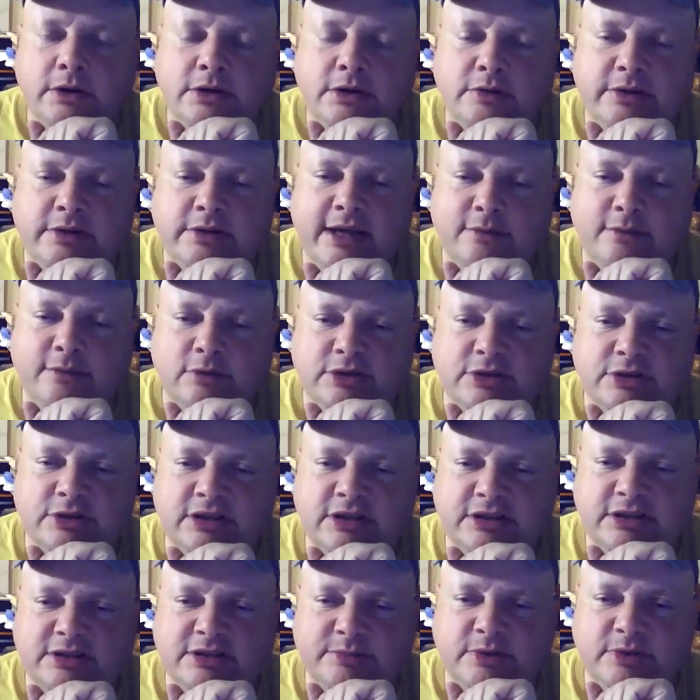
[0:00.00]
UK wants
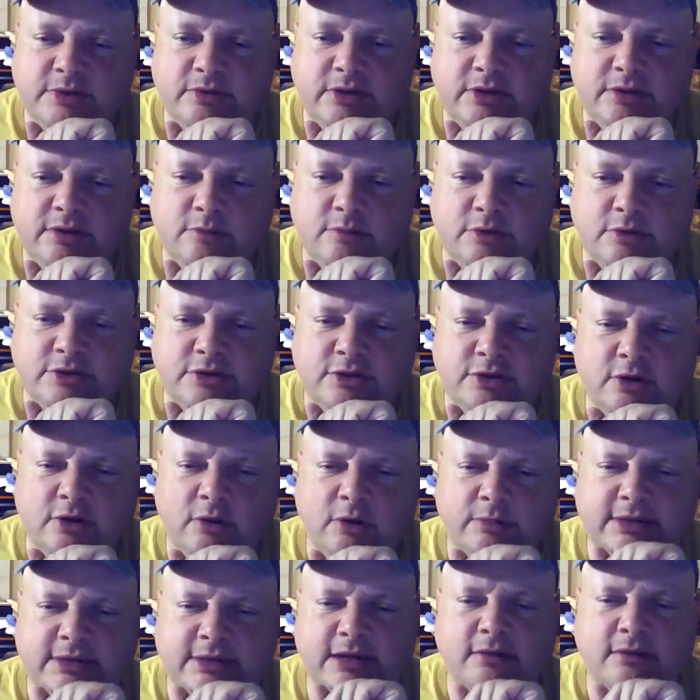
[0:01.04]
custom union, wants to
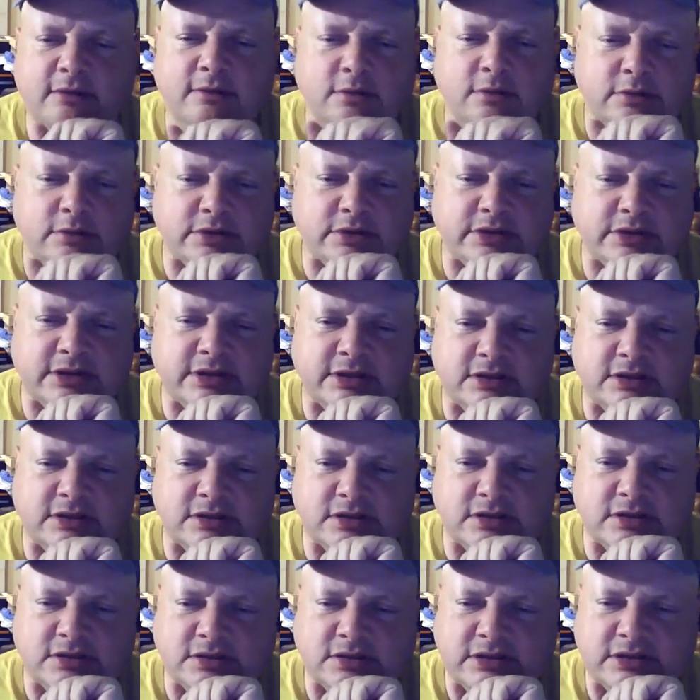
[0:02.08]
opt out of laws and
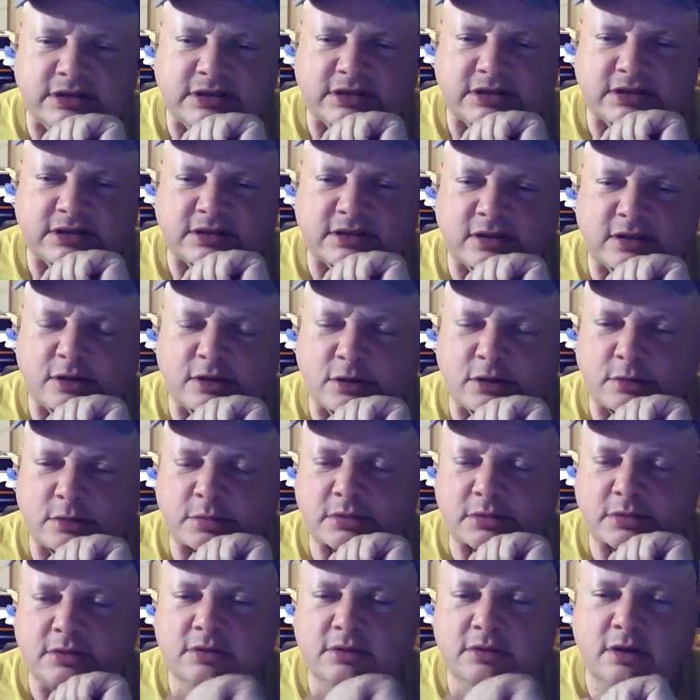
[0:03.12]
taxes. He's a
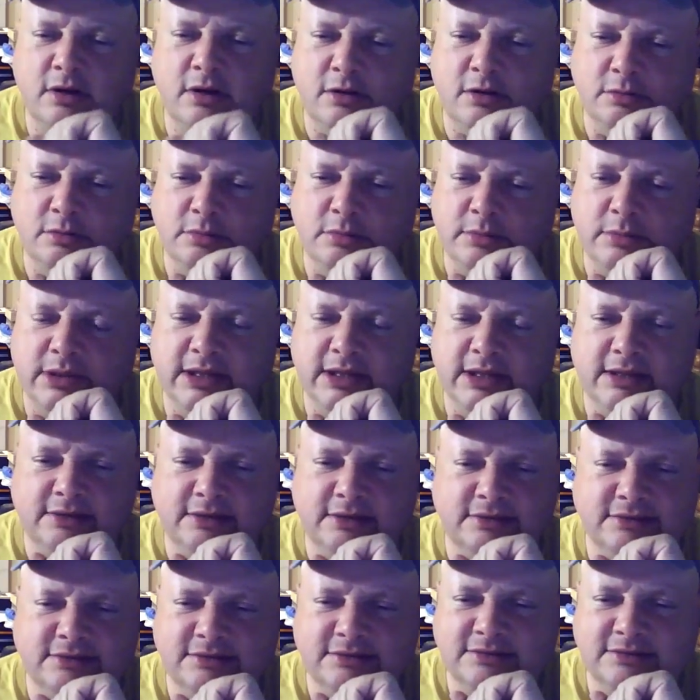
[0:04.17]
horrible, horrible man.